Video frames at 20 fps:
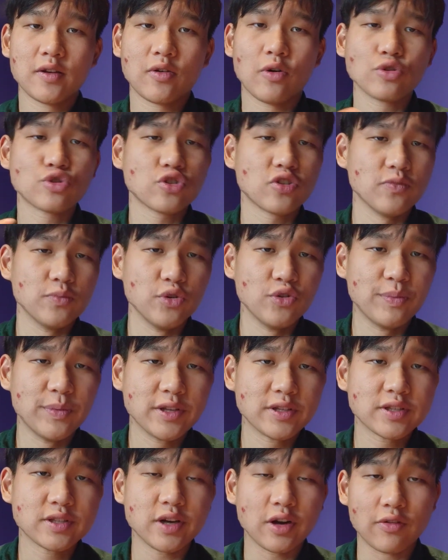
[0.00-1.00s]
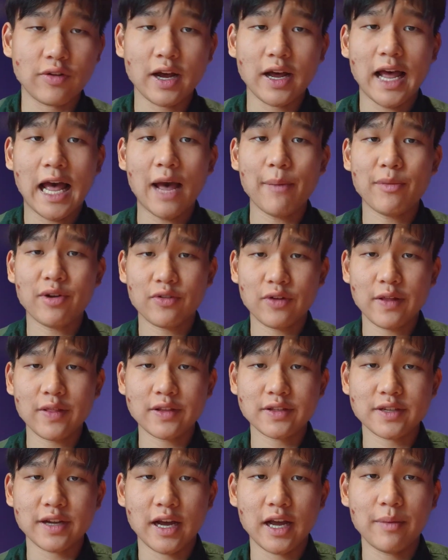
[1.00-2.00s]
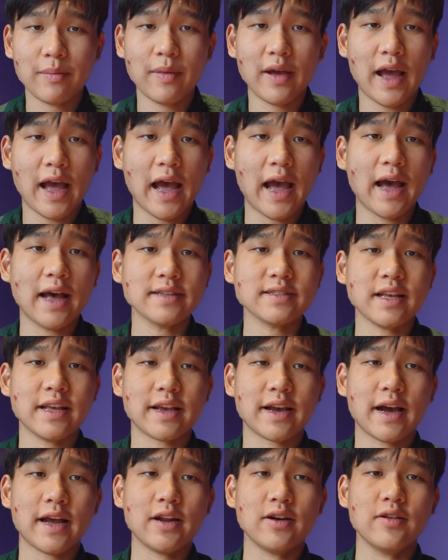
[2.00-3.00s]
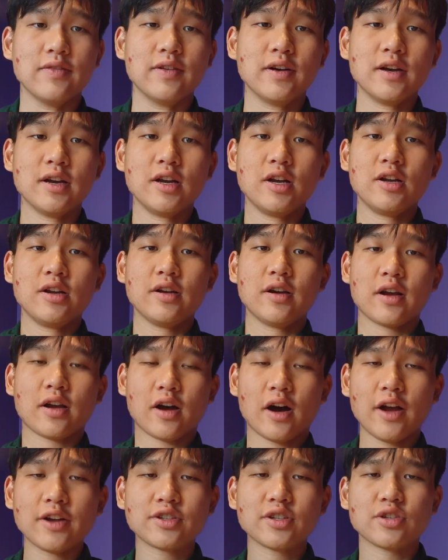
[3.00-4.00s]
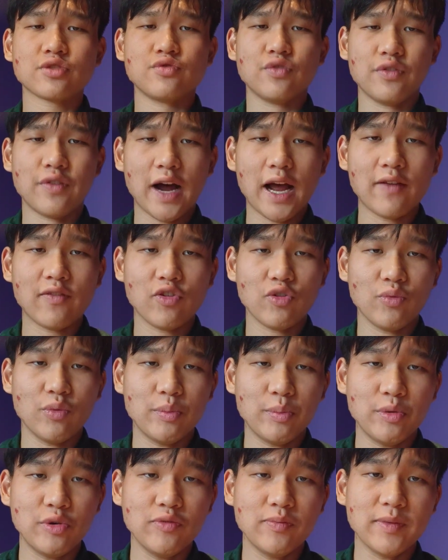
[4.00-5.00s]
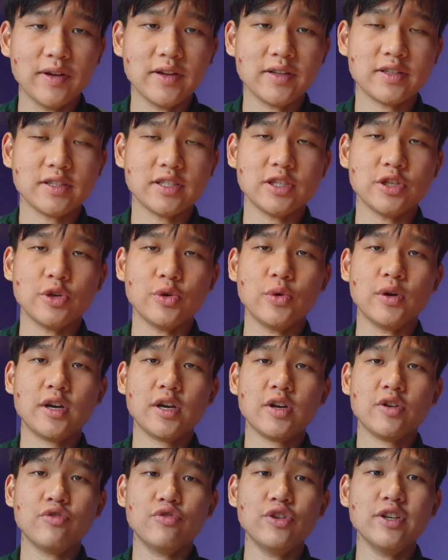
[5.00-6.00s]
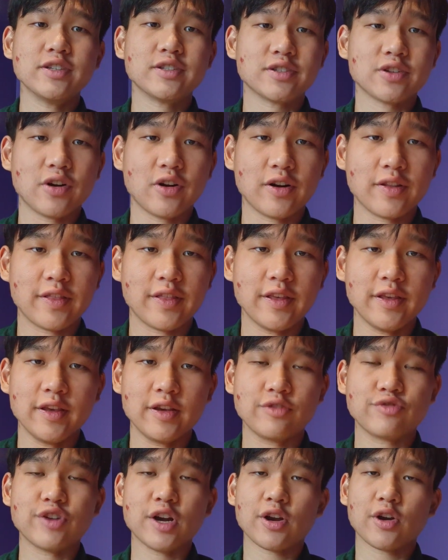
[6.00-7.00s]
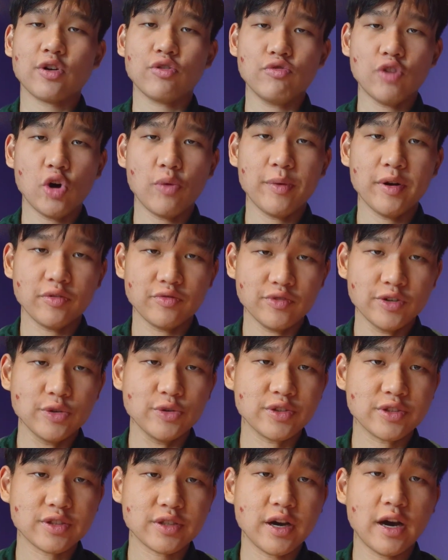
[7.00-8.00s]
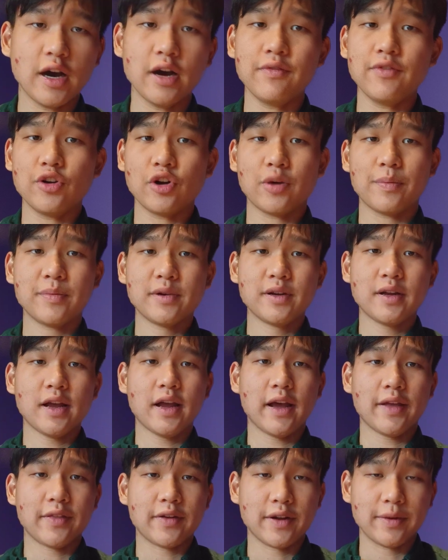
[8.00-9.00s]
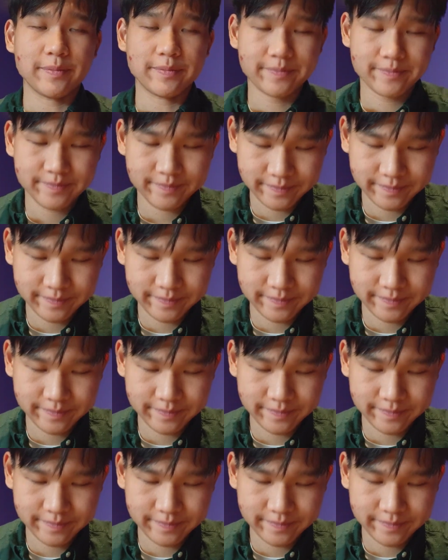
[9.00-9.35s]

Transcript: cultural movements happened around this time as a kind of conscious revival movement to reassert the Greco-Roman roots of Europe at the time.